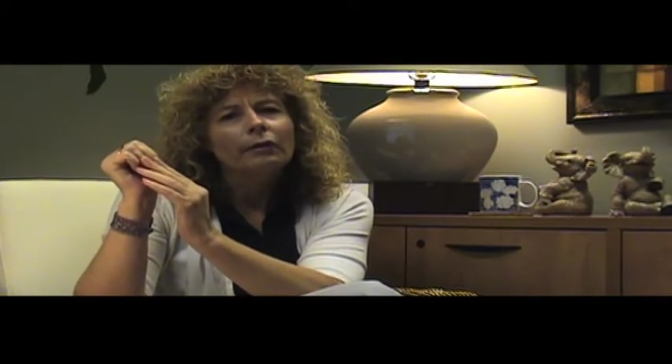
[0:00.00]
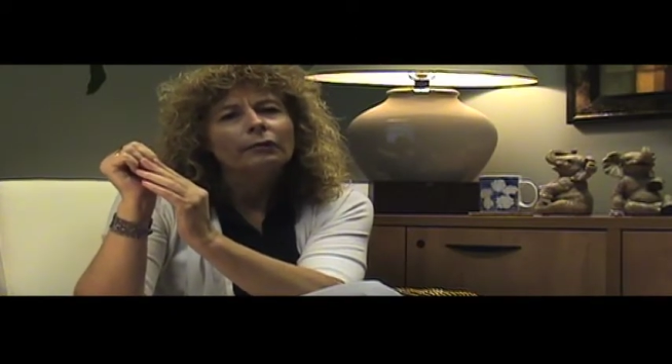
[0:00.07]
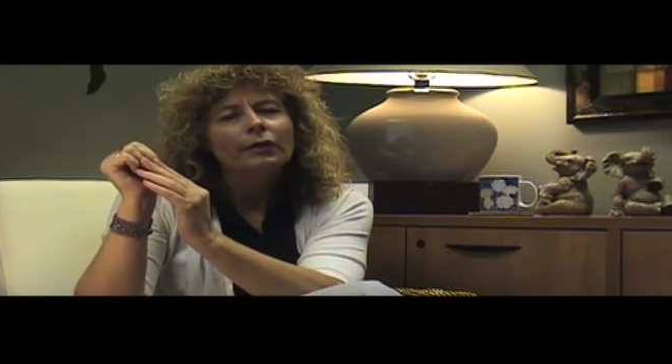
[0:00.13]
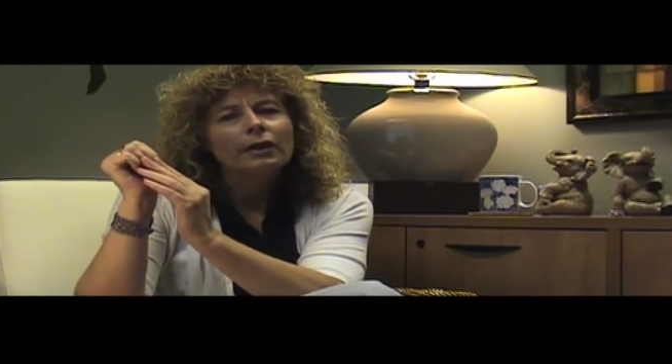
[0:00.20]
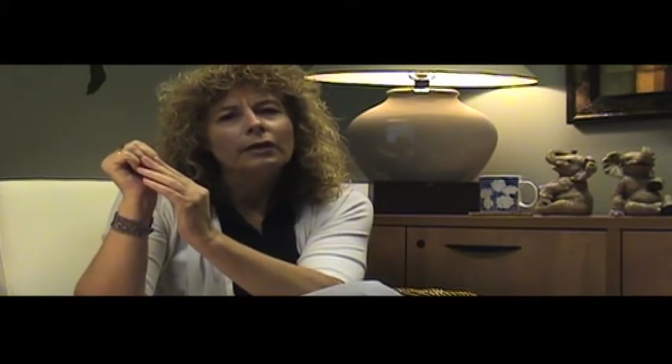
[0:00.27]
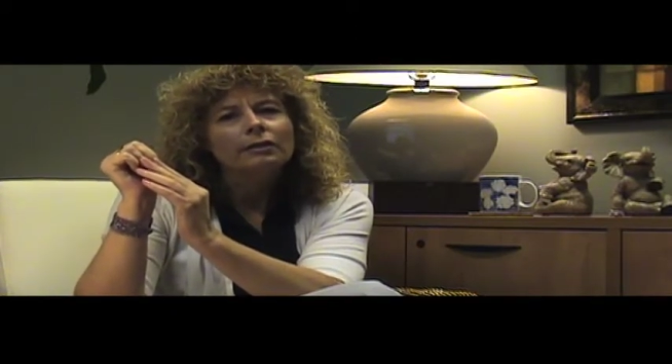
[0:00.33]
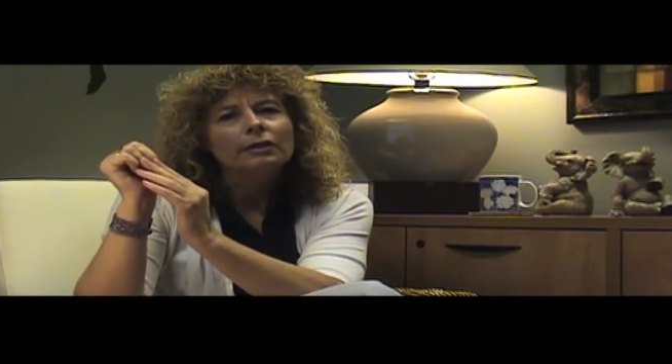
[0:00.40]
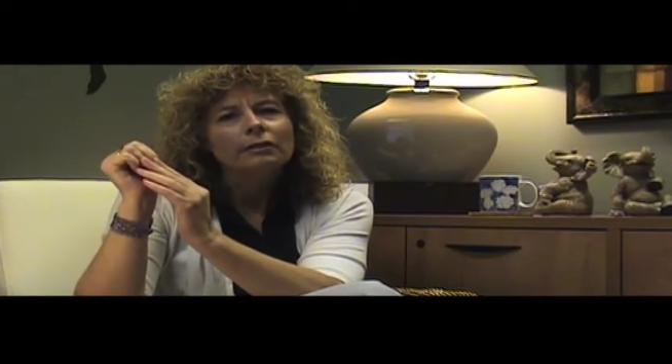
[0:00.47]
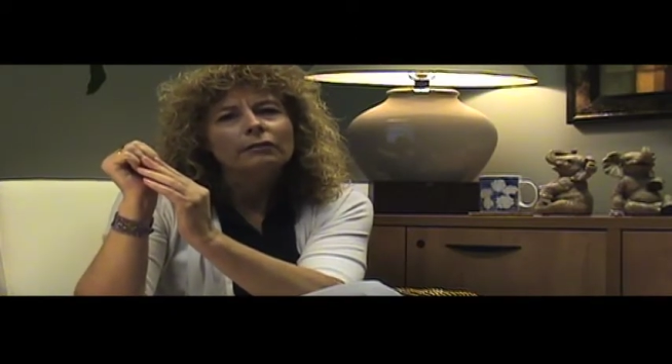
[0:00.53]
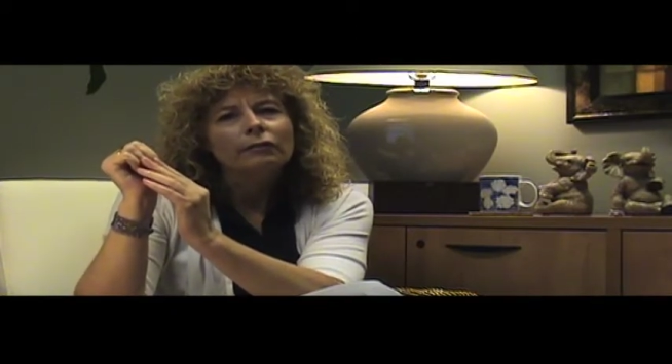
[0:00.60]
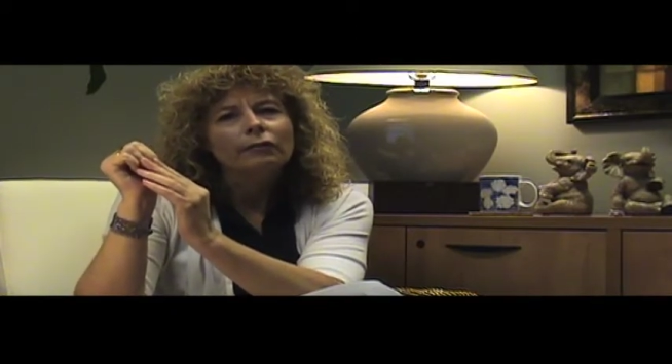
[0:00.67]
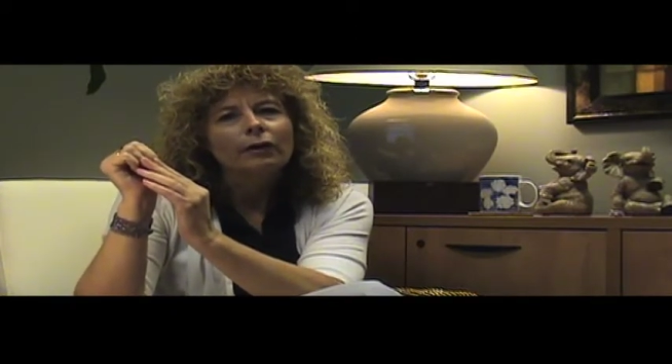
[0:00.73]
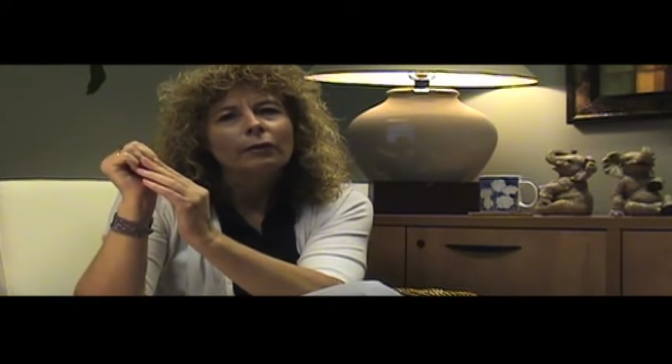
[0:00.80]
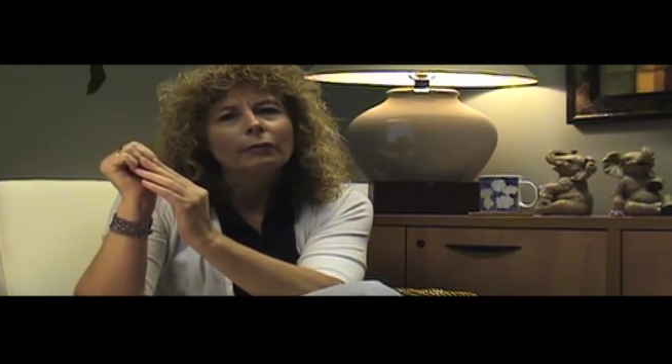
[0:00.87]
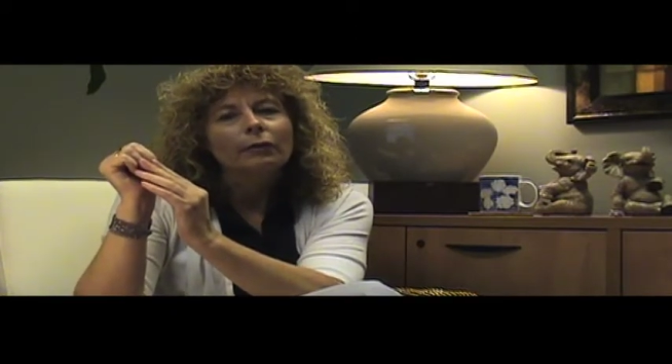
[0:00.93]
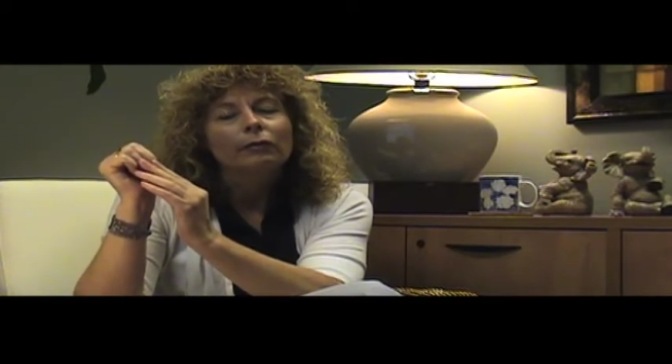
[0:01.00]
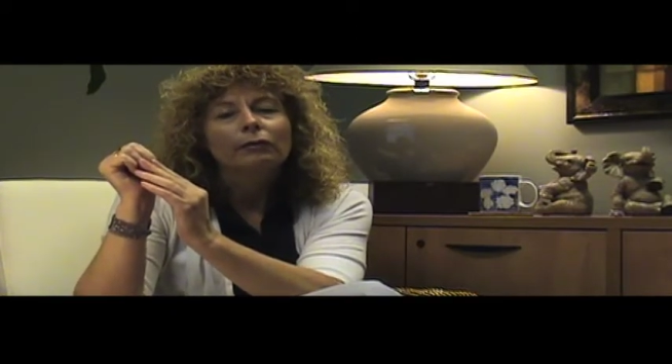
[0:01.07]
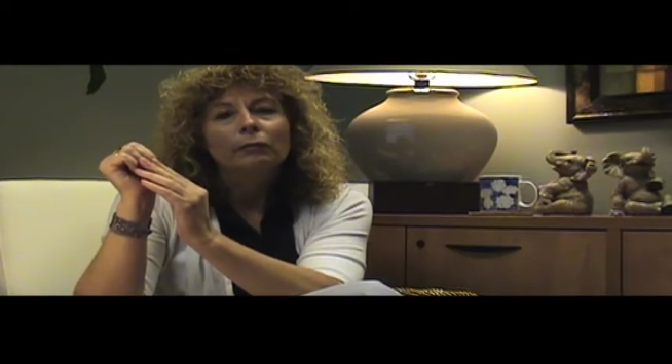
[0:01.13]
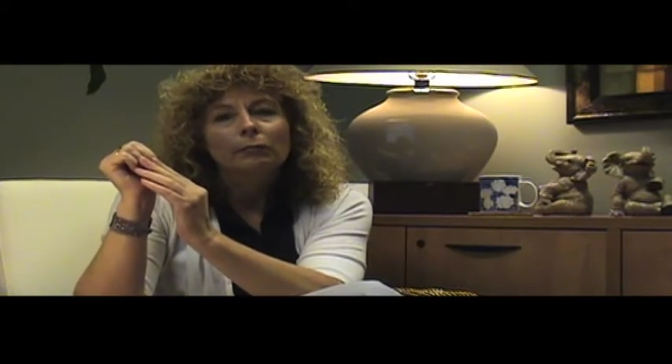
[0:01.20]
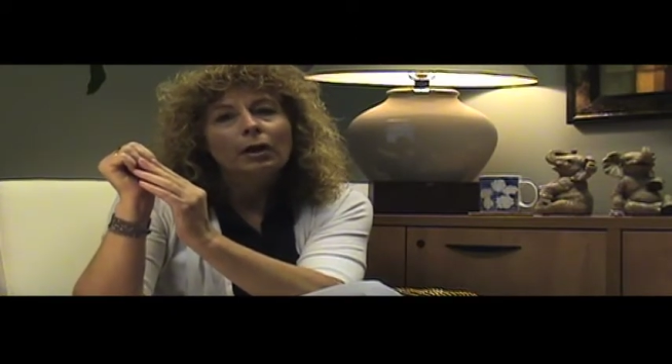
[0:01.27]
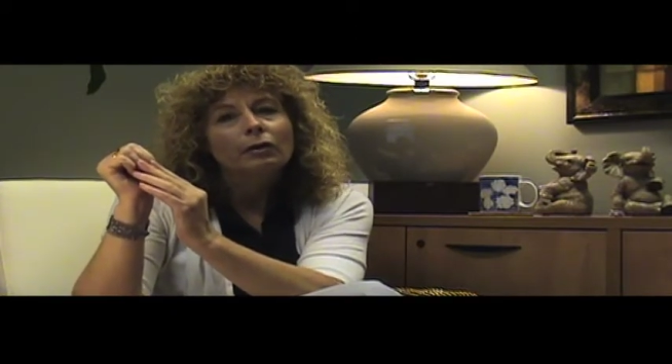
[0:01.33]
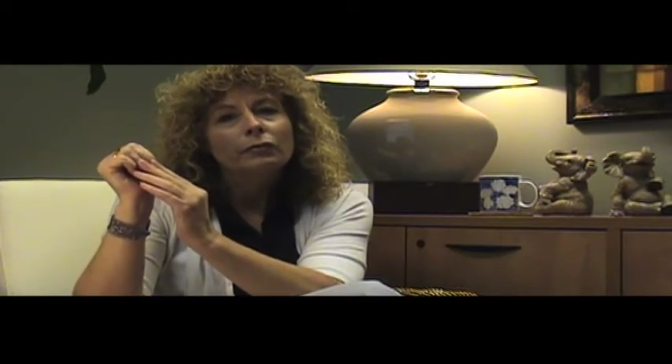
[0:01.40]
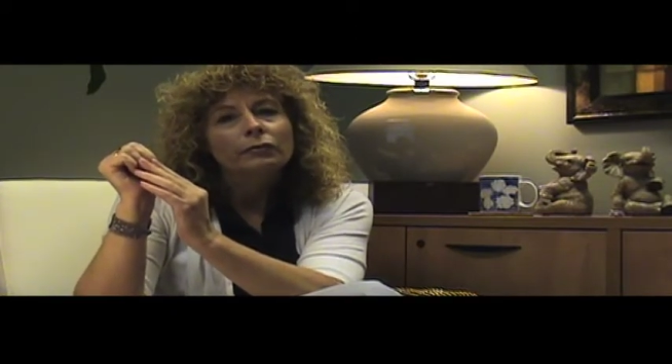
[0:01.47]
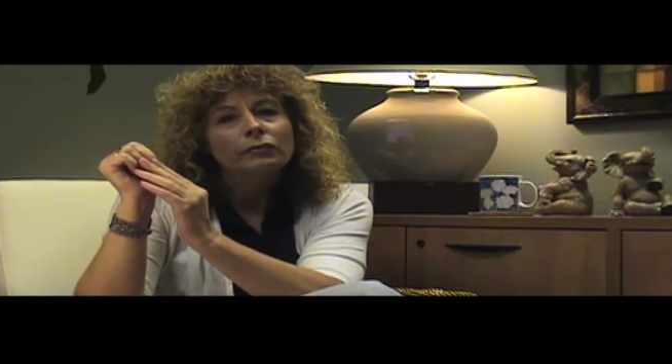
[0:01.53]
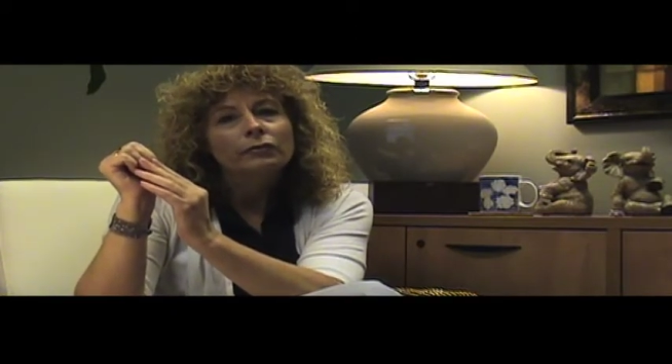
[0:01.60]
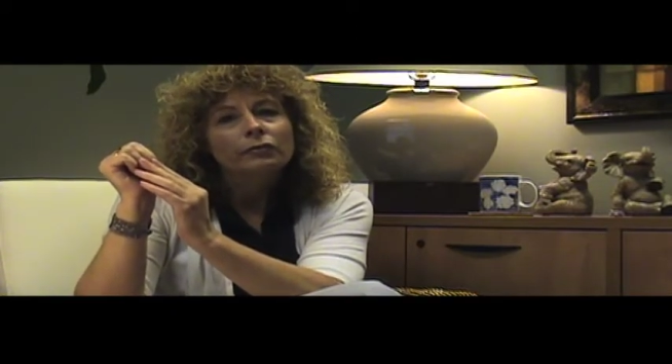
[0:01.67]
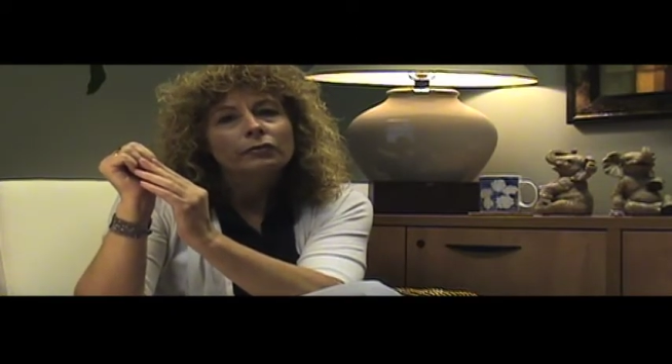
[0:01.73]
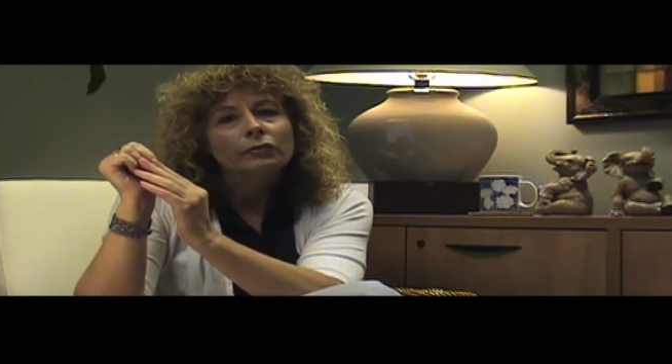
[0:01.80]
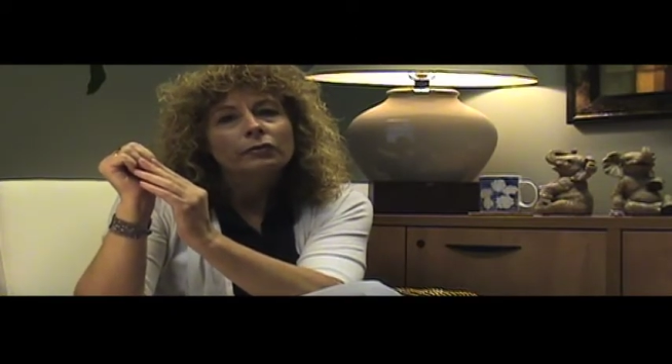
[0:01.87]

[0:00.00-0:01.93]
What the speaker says: we identify with the most